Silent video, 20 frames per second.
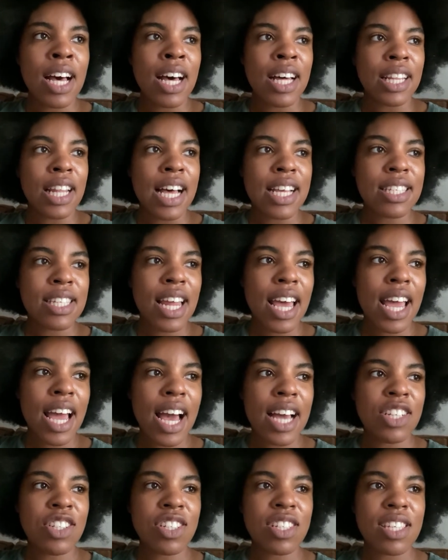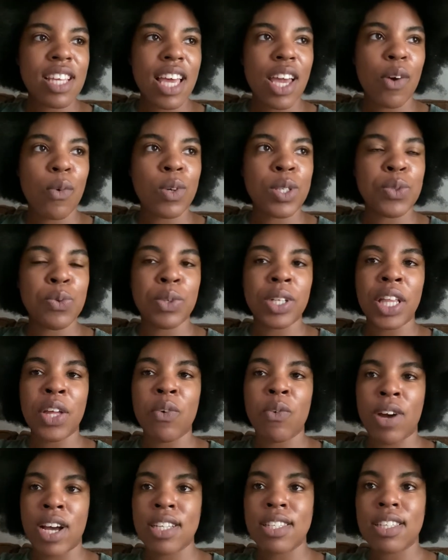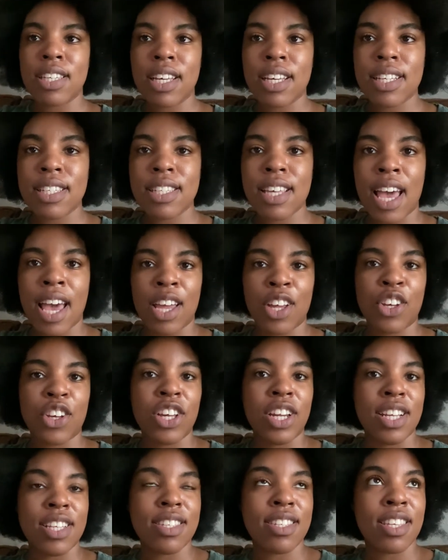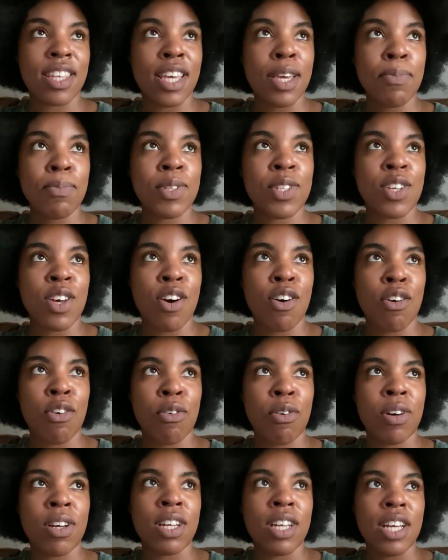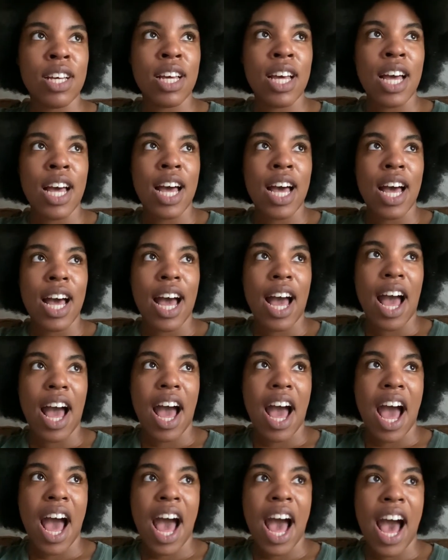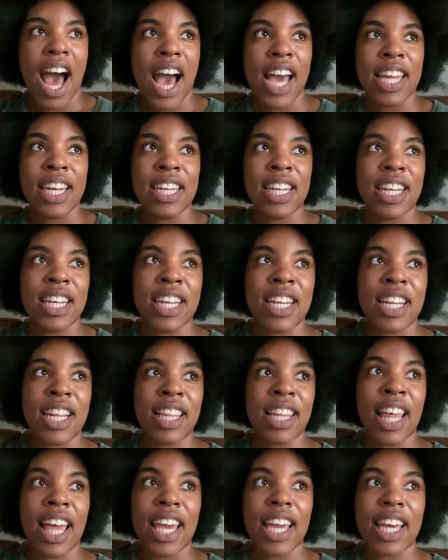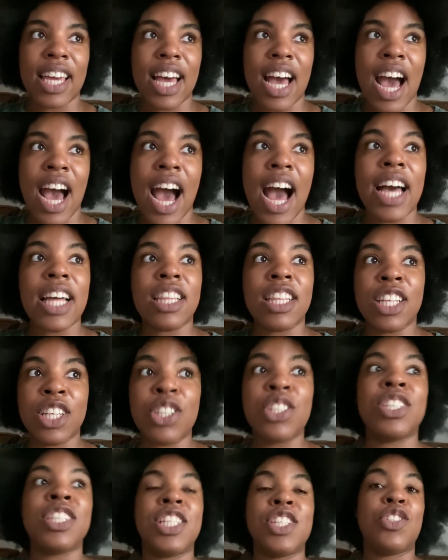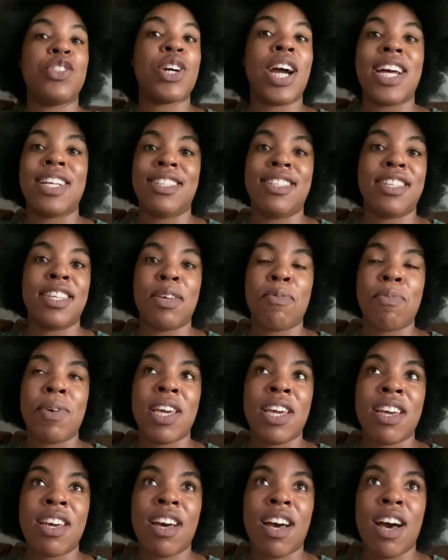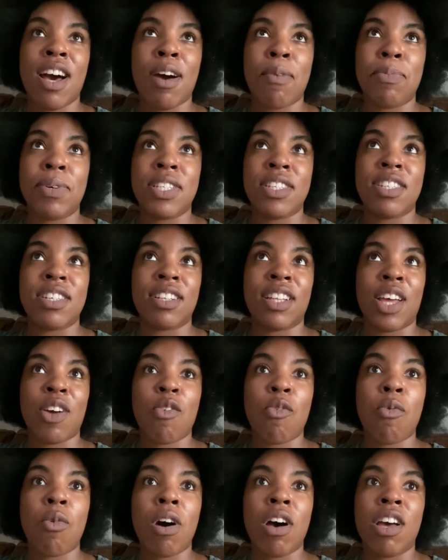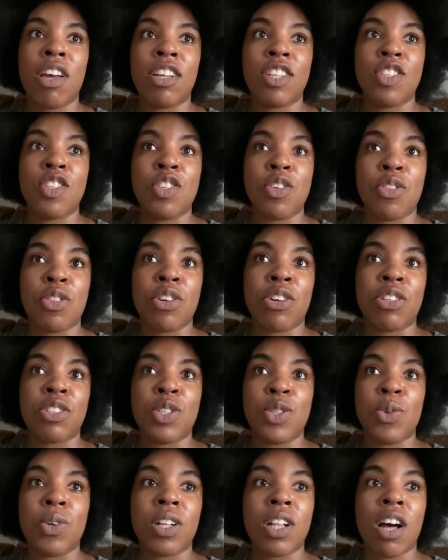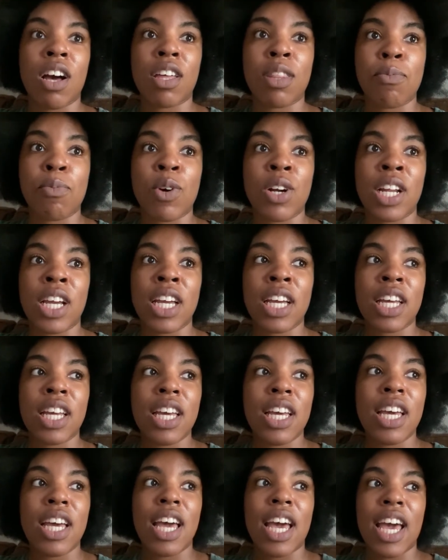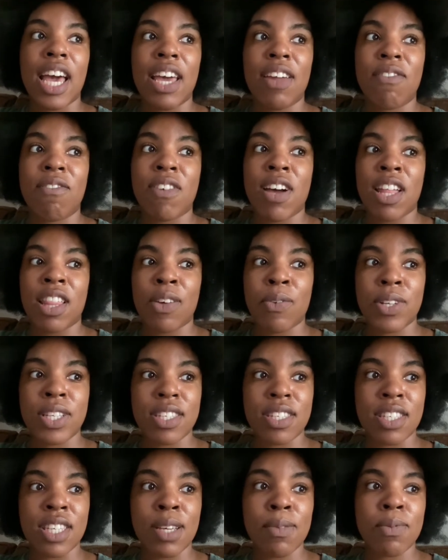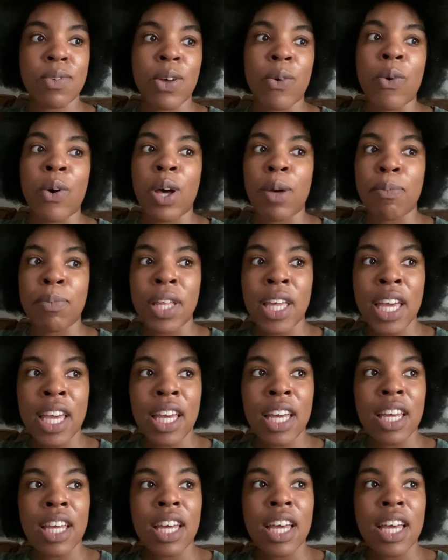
Last night I just was really restless and couldn't sleep, so I didn't I literally tried sleeping up until 1, 2, 2 o'clock in the morning and finally went to sleep, so I woke up late.